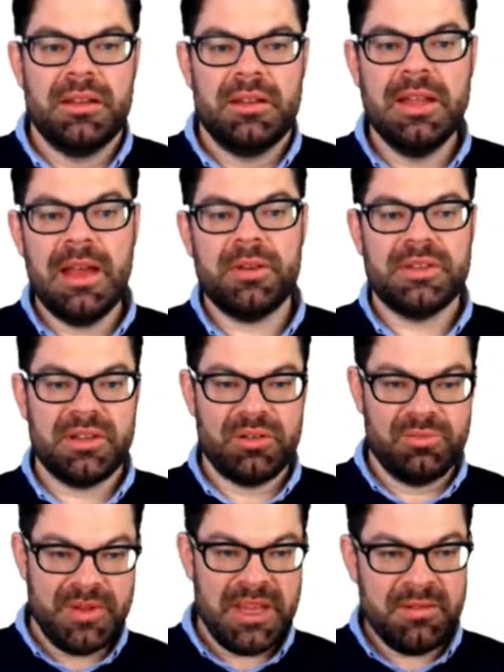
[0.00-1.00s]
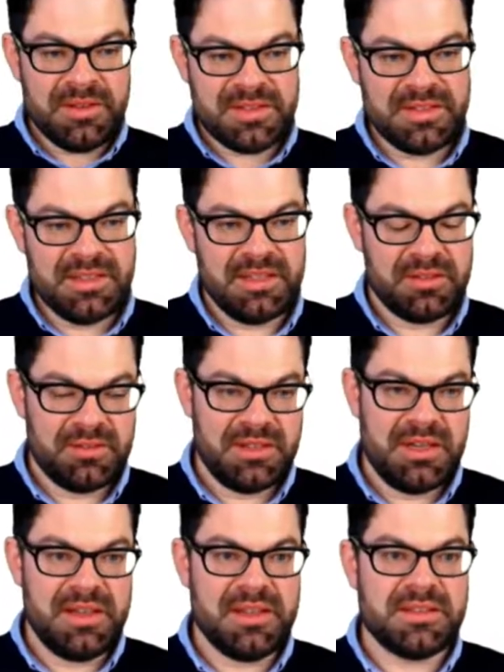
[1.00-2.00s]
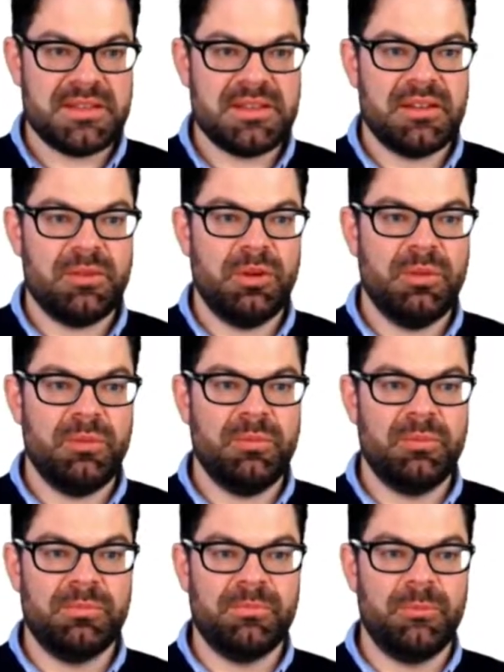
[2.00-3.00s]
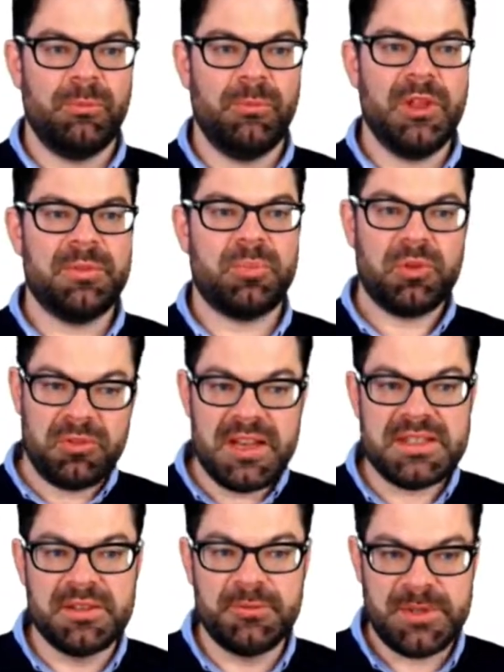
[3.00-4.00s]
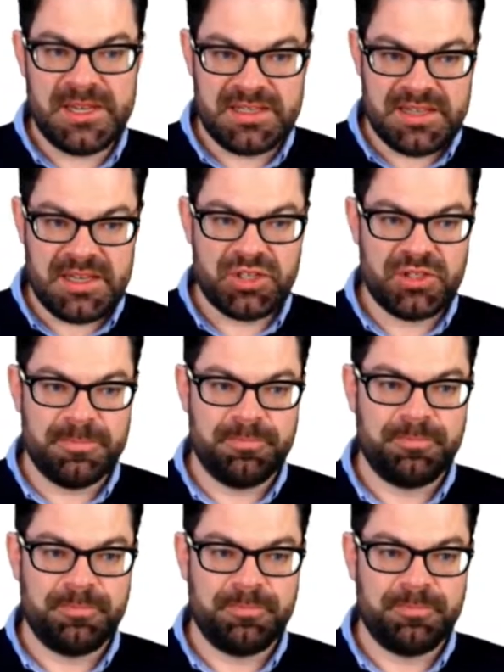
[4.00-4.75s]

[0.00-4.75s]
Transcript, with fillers: Now, the comparison here is with progressive taxation.